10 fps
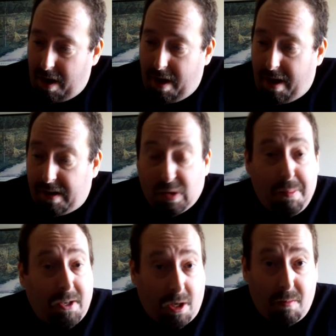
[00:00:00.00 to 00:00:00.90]
And
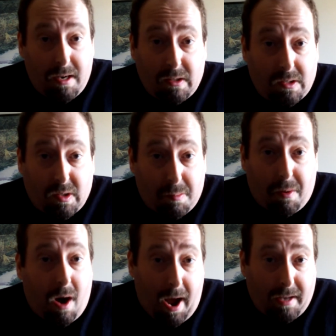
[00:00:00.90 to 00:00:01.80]
especially when it's a
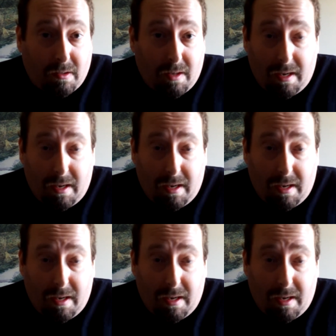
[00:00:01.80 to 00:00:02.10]
surprise